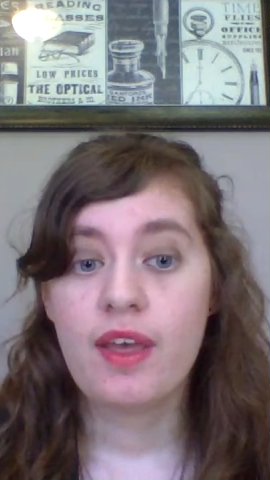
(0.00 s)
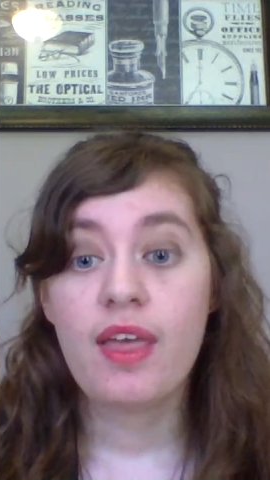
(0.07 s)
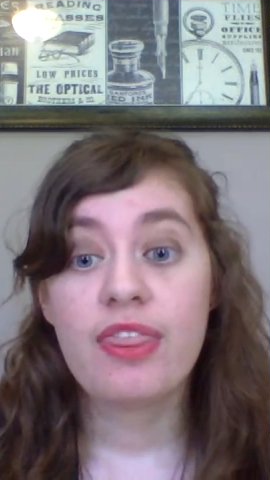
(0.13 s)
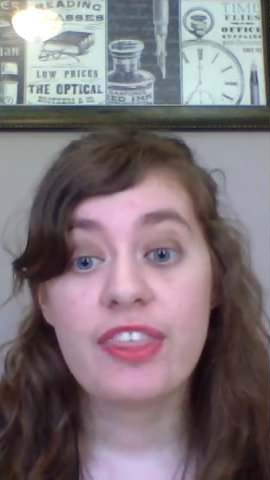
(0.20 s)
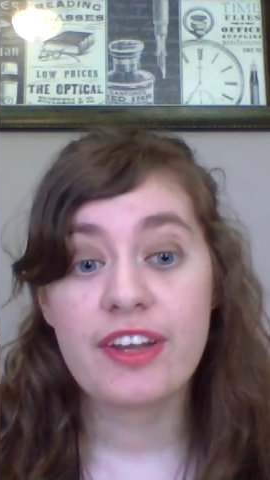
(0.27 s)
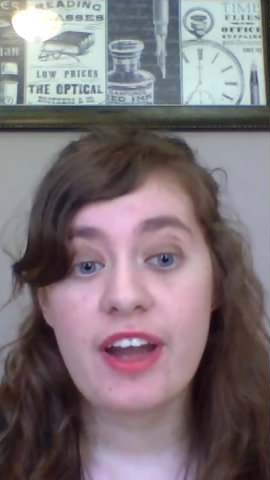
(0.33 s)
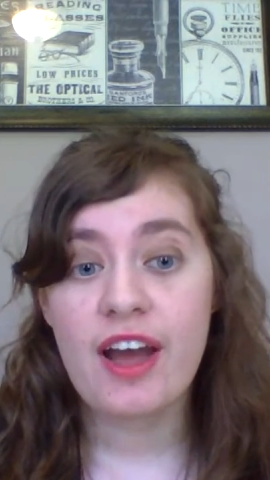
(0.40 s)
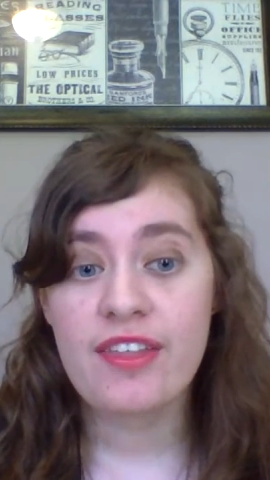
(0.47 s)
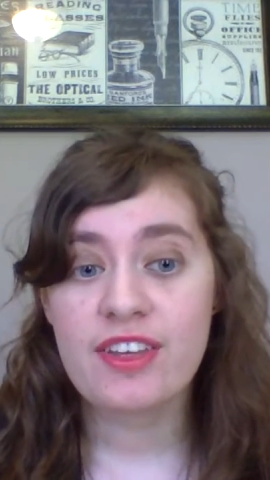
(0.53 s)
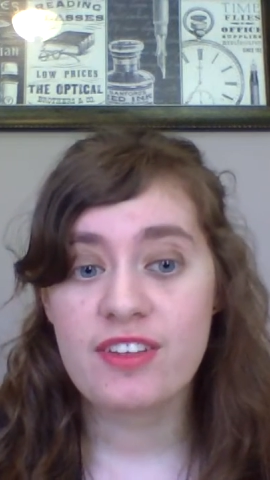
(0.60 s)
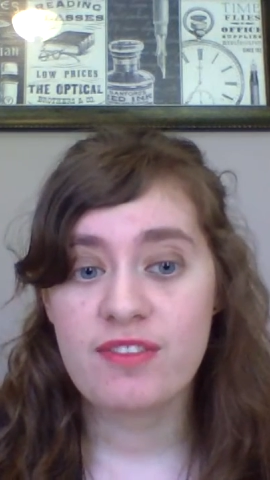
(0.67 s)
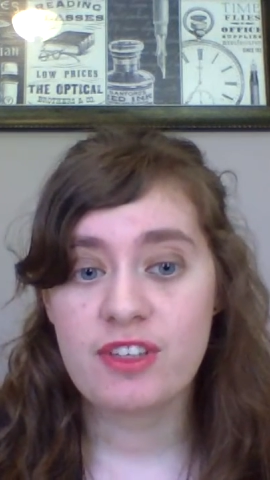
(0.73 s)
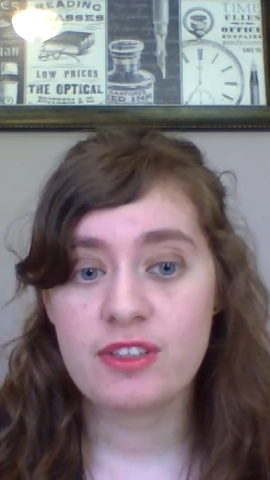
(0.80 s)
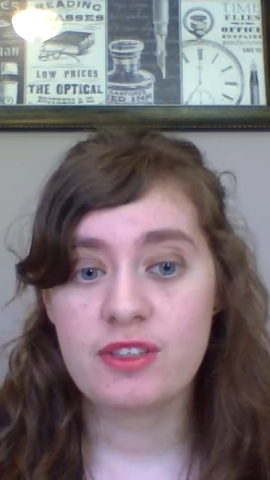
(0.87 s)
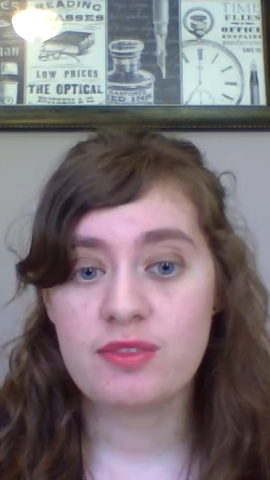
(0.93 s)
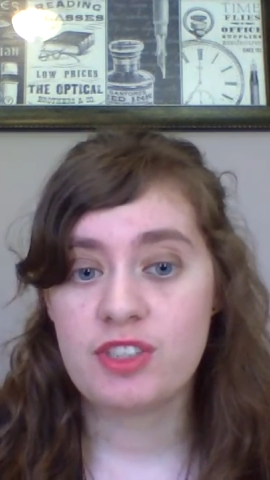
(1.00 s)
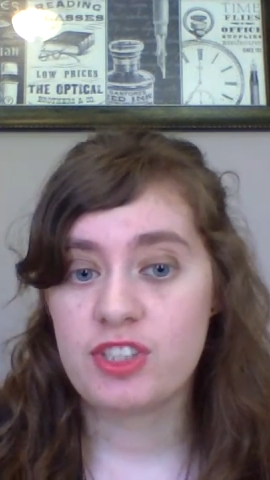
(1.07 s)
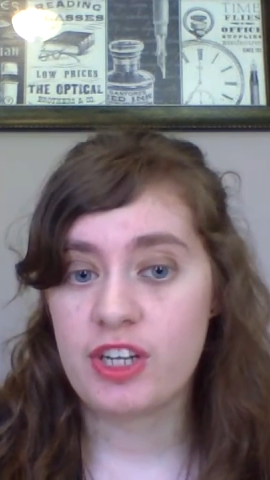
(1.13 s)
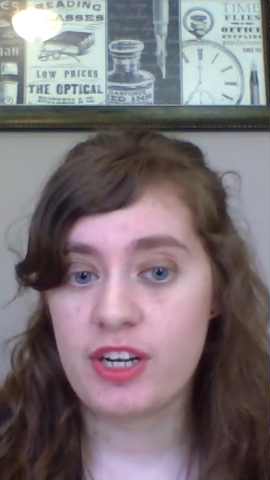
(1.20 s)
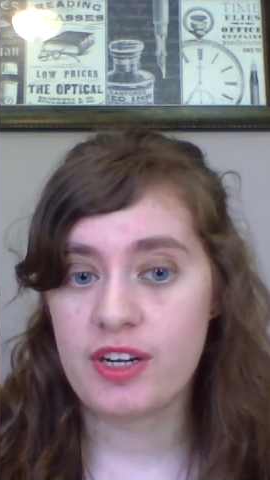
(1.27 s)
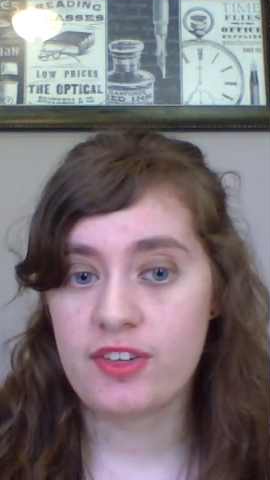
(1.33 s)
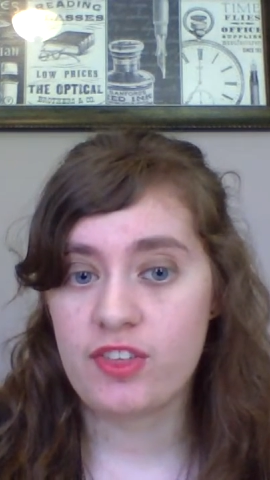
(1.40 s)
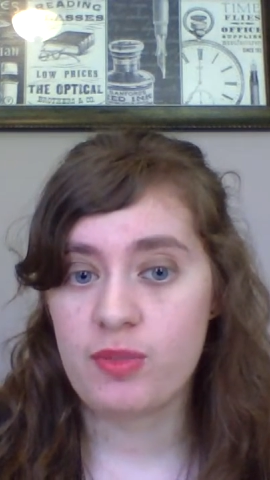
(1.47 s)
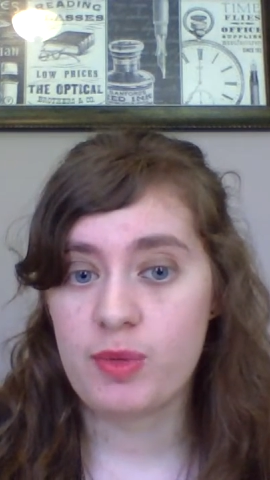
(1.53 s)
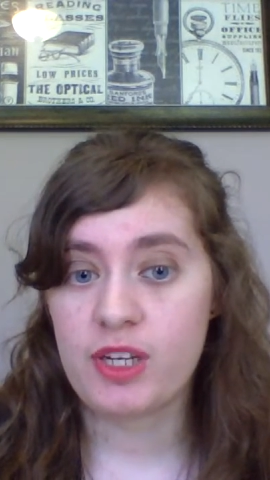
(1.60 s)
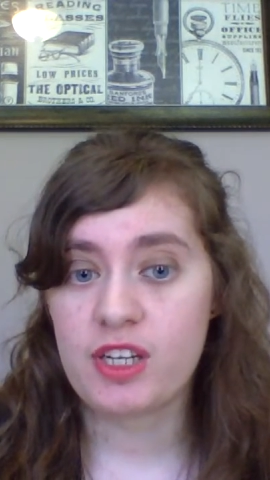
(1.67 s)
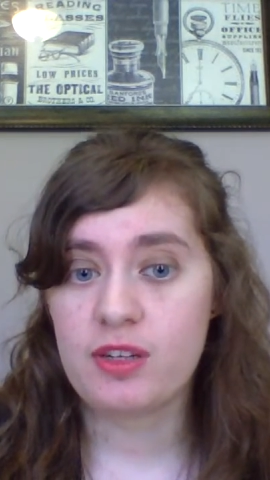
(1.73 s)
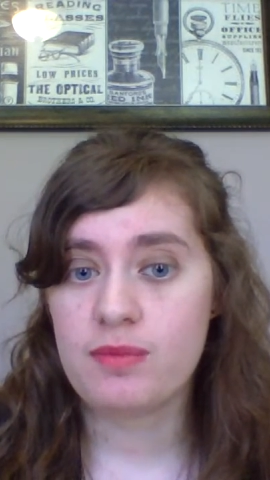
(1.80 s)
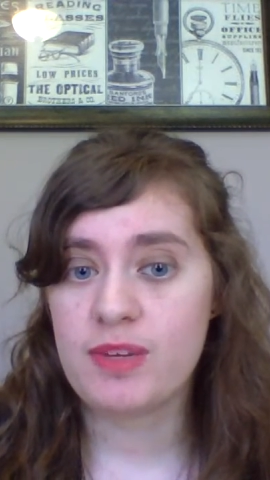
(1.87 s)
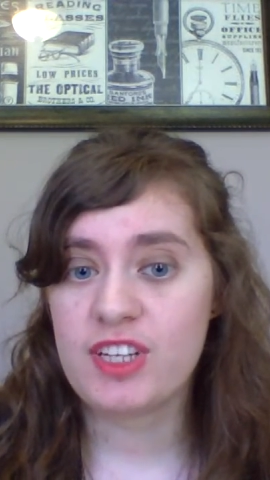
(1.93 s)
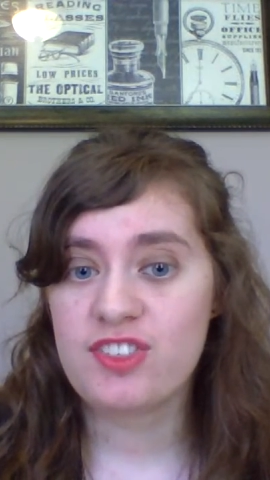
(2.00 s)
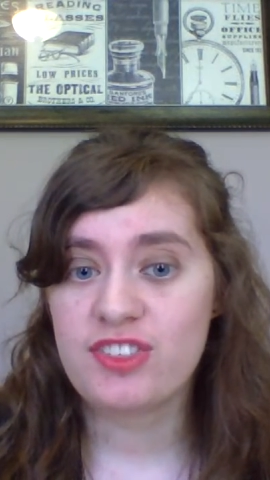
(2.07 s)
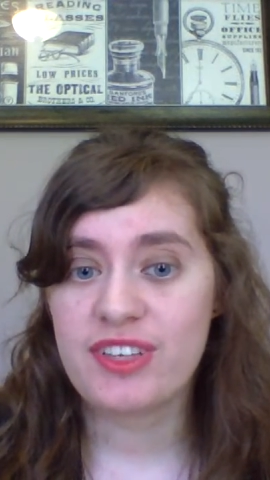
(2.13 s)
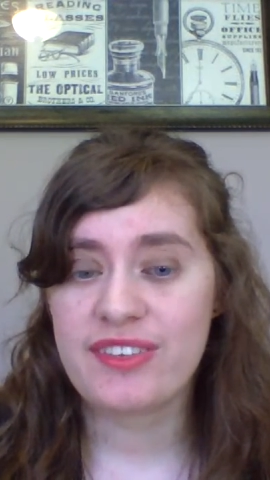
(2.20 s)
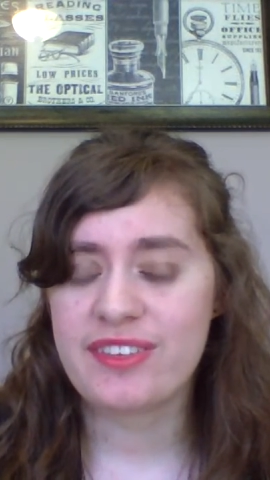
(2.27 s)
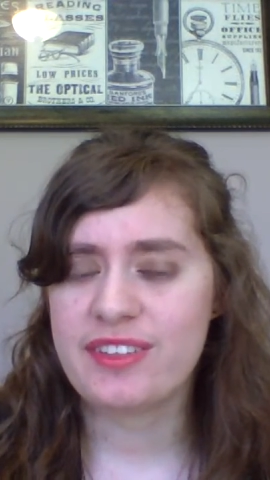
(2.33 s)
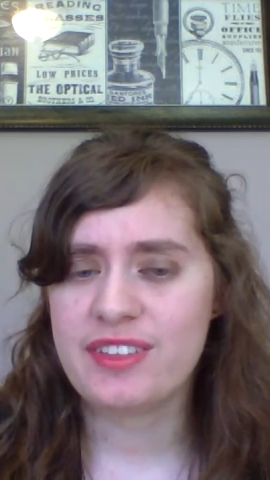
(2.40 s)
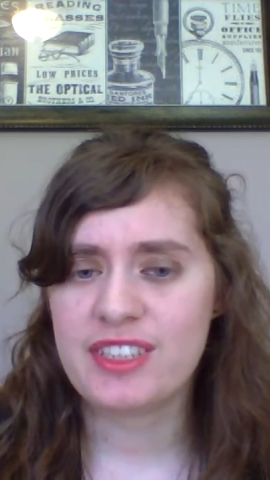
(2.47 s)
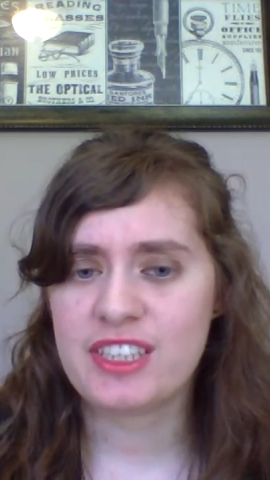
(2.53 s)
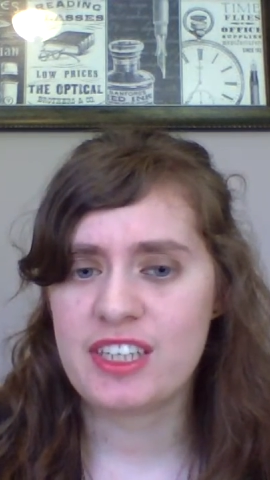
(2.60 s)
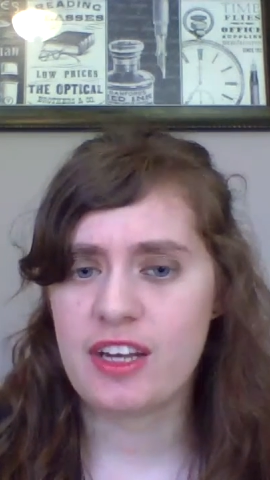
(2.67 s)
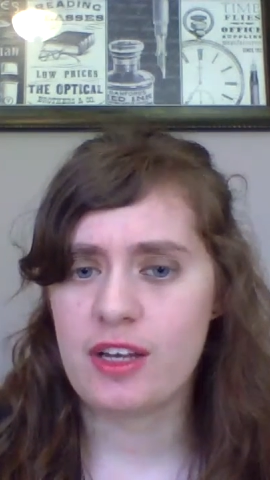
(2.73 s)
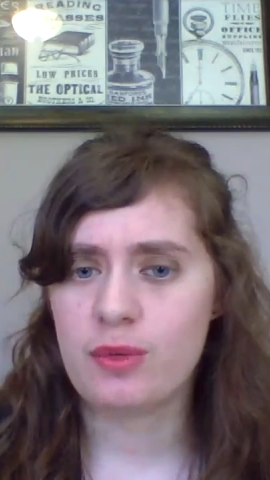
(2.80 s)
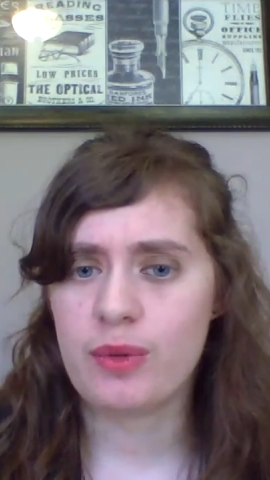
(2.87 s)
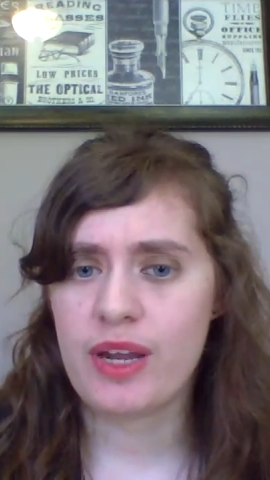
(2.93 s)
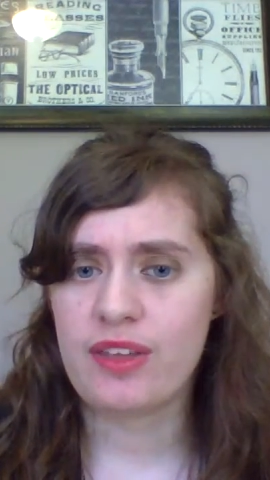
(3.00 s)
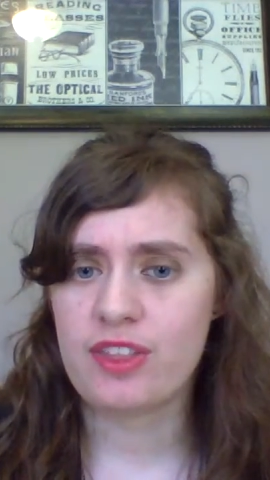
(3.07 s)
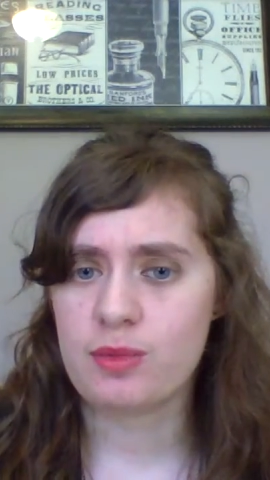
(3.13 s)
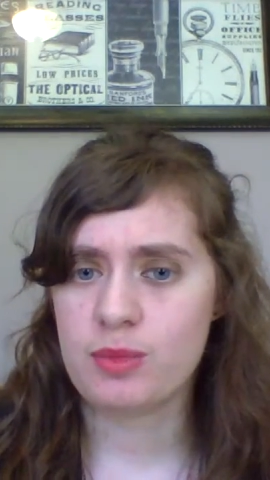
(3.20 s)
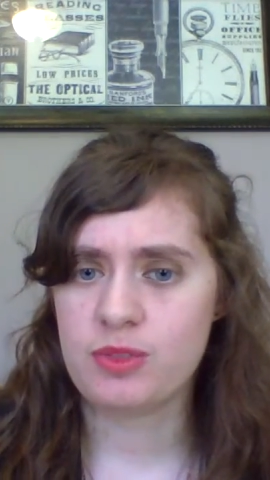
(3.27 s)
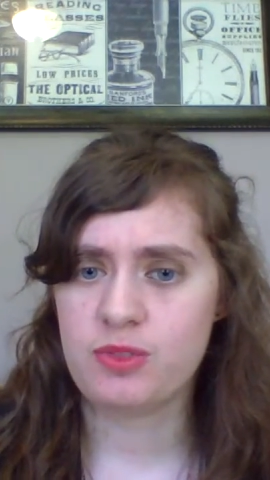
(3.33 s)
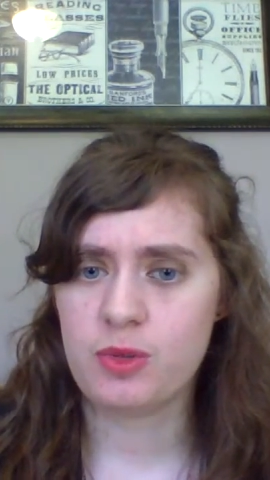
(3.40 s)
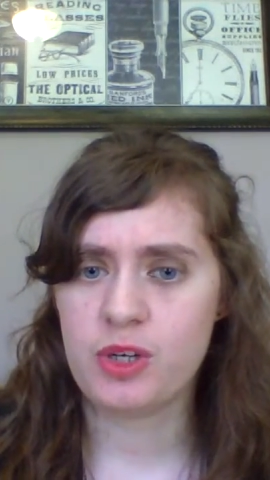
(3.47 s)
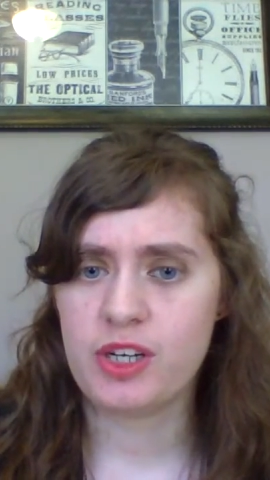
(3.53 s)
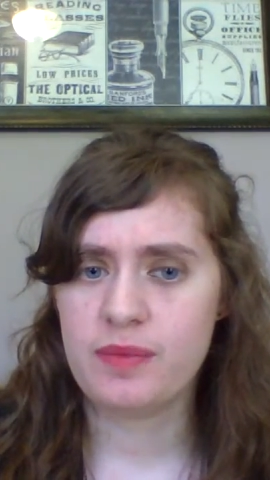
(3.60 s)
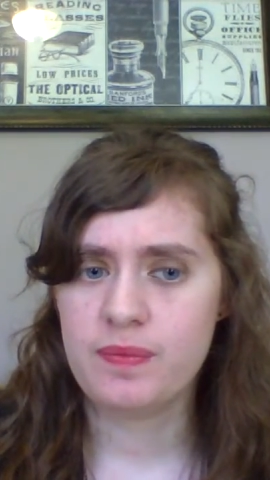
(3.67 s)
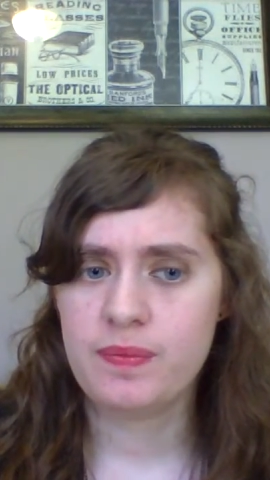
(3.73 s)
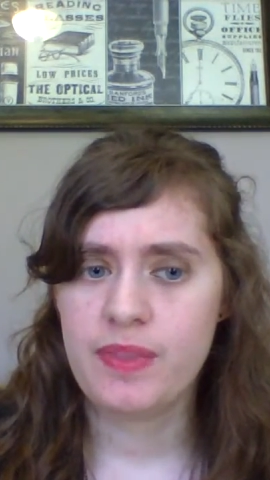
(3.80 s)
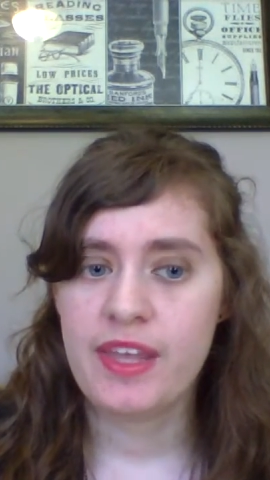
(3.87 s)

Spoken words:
The Gothic villain returns, but in a much less clear-cut way than before.